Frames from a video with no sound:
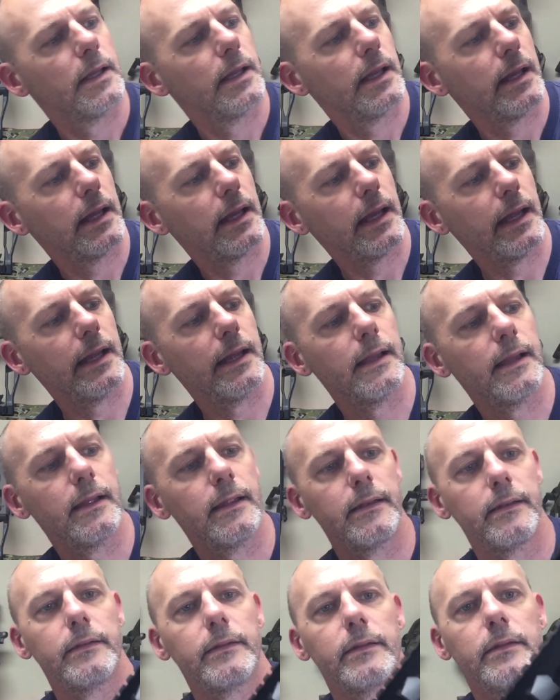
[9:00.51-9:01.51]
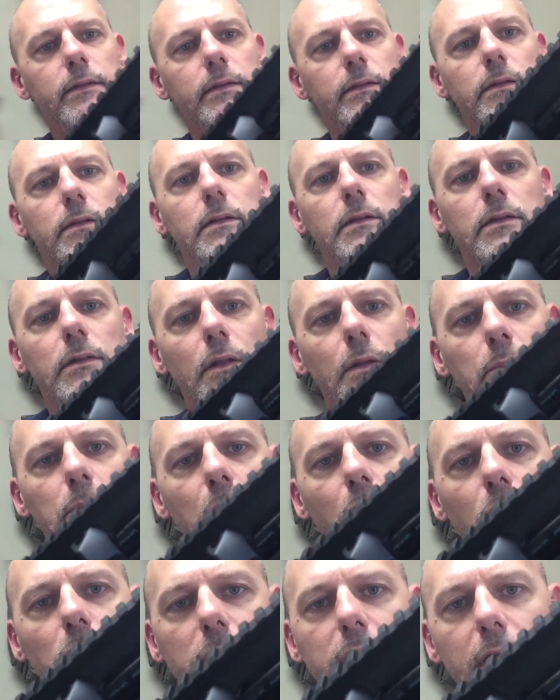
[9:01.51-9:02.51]
And the
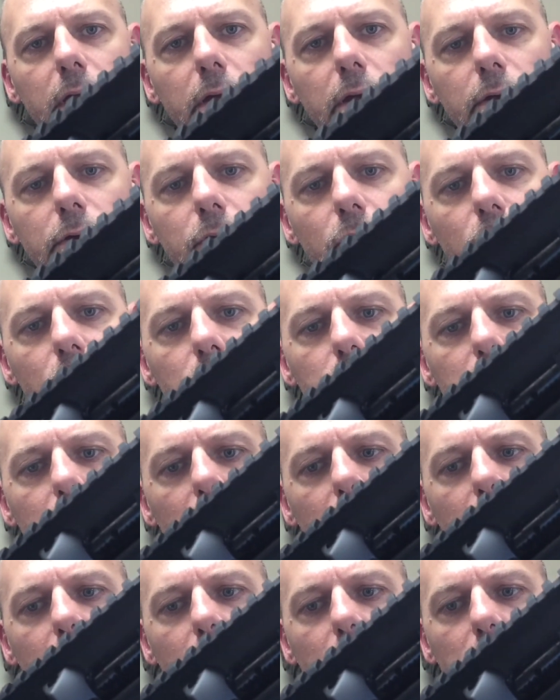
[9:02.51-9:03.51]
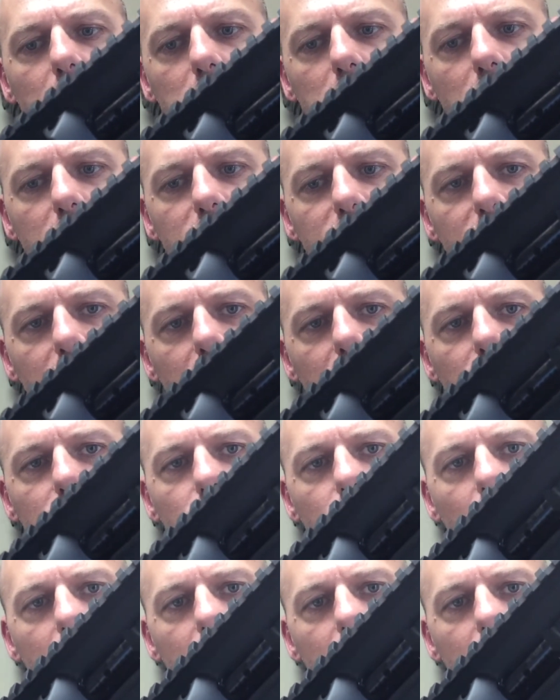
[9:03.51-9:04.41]
bolt carrier group looks good as well.